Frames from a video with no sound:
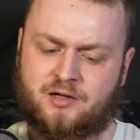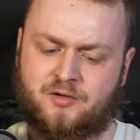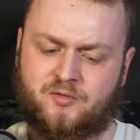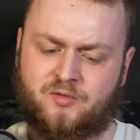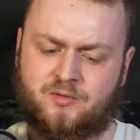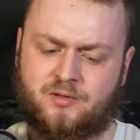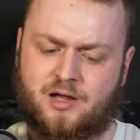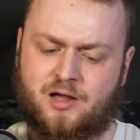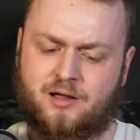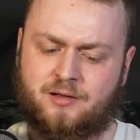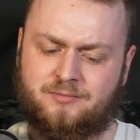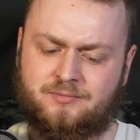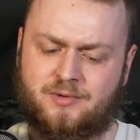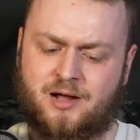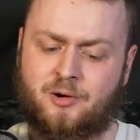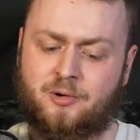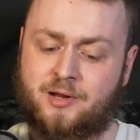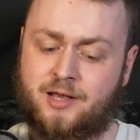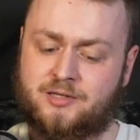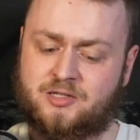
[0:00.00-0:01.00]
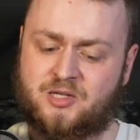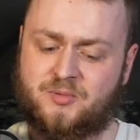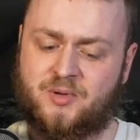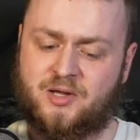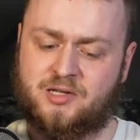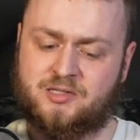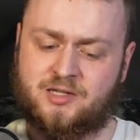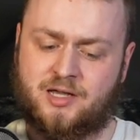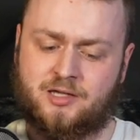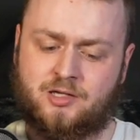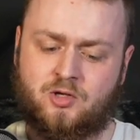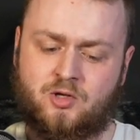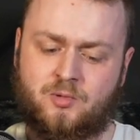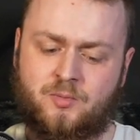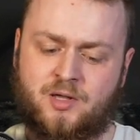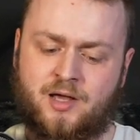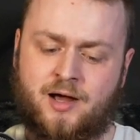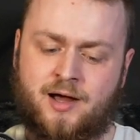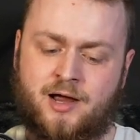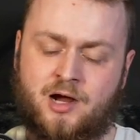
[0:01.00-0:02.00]
I would estimate his IQ to
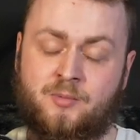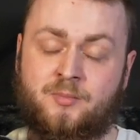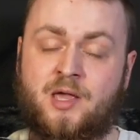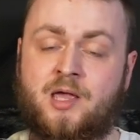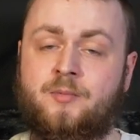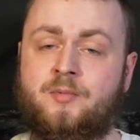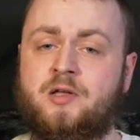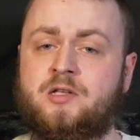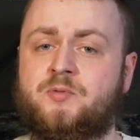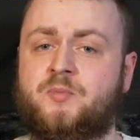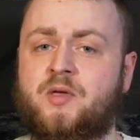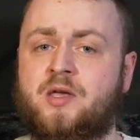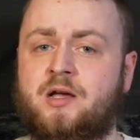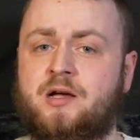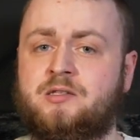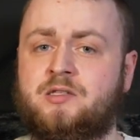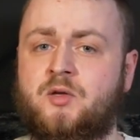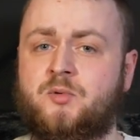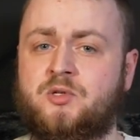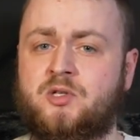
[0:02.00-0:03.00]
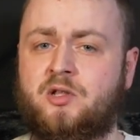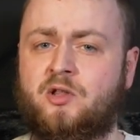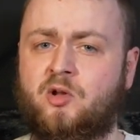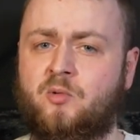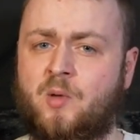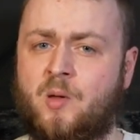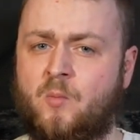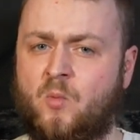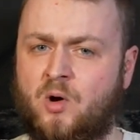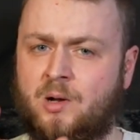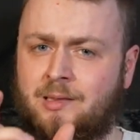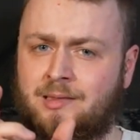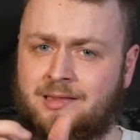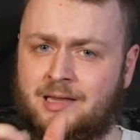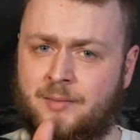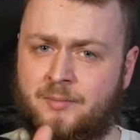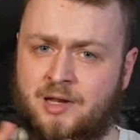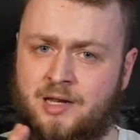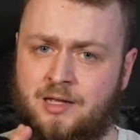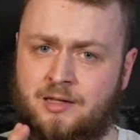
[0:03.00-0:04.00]
be higher. Maybe it's because he was a little bit more
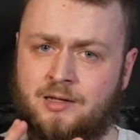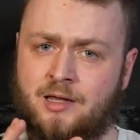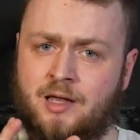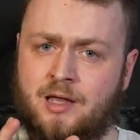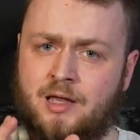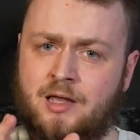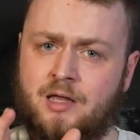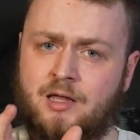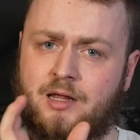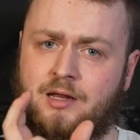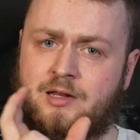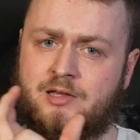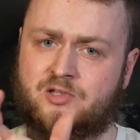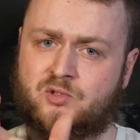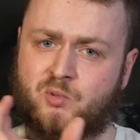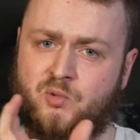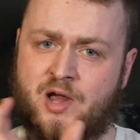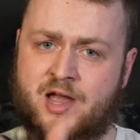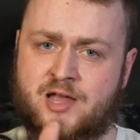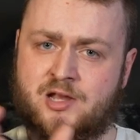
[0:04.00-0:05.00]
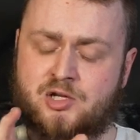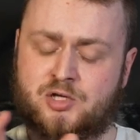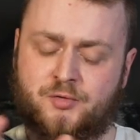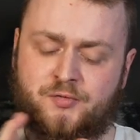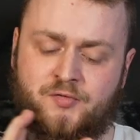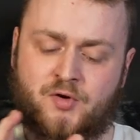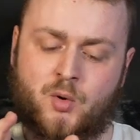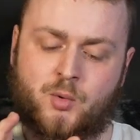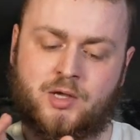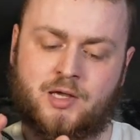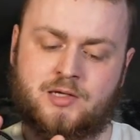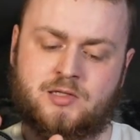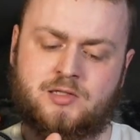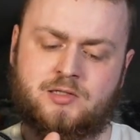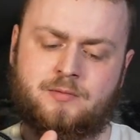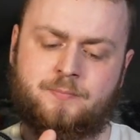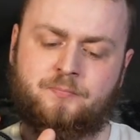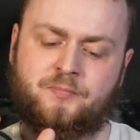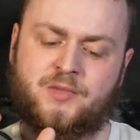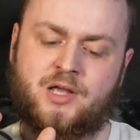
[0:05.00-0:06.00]
limited in his range of focus.